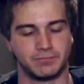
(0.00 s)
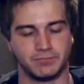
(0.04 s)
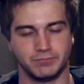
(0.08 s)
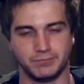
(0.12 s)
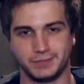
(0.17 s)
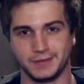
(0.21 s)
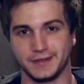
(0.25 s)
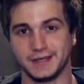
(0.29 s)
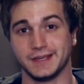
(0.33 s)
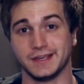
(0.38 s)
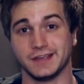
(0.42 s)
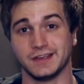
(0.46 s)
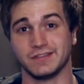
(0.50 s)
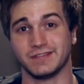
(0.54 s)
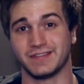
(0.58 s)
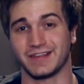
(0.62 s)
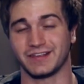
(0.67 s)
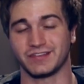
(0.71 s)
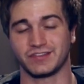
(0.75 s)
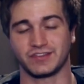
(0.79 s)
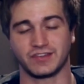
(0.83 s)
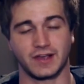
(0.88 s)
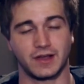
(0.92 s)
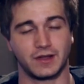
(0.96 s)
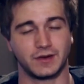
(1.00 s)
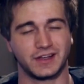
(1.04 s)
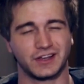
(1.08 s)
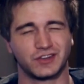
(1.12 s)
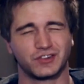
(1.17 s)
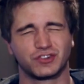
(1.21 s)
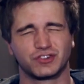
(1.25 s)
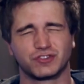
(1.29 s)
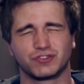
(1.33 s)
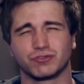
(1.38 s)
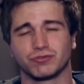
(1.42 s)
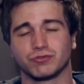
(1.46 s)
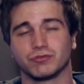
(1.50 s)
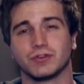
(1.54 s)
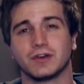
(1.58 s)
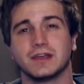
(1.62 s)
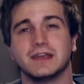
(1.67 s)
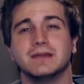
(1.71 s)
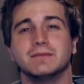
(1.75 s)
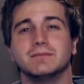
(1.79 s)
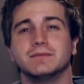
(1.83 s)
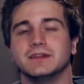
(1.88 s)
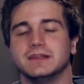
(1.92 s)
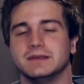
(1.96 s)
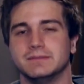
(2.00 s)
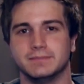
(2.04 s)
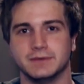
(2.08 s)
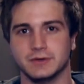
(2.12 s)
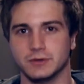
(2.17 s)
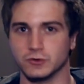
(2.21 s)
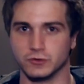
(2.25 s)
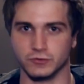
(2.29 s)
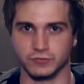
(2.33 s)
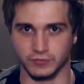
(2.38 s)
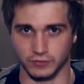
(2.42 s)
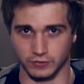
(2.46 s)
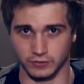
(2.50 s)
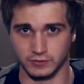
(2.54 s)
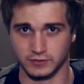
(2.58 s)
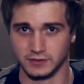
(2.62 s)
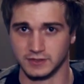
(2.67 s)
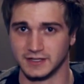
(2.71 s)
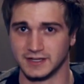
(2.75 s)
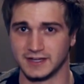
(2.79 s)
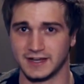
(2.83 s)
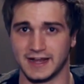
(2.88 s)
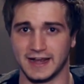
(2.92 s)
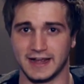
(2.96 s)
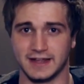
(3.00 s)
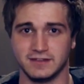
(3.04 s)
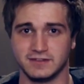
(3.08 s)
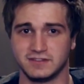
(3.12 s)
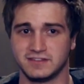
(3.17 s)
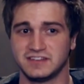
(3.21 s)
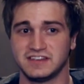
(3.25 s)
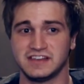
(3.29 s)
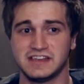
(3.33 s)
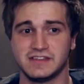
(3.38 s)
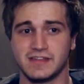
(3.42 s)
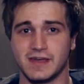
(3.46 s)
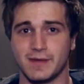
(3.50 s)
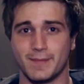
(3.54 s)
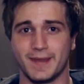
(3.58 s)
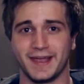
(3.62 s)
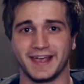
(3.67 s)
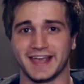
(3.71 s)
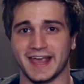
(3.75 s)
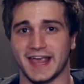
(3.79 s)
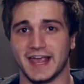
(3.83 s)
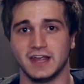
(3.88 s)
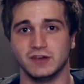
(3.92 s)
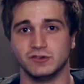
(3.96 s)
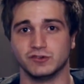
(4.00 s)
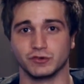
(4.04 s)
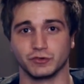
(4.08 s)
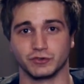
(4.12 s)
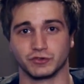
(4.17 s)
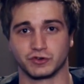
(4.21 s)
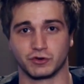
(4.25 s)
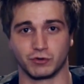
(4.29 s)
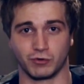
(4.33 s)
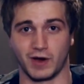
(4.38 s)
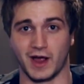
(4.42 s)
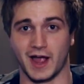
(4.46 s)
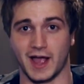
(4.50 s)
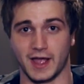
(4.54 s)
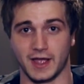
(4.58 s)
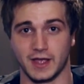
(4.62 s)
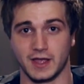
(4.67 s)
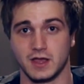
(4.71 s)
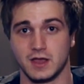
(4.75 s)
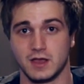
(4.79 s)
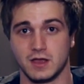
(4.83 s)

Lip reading: B, they sound extremely beautiful, and C, they make angels cry.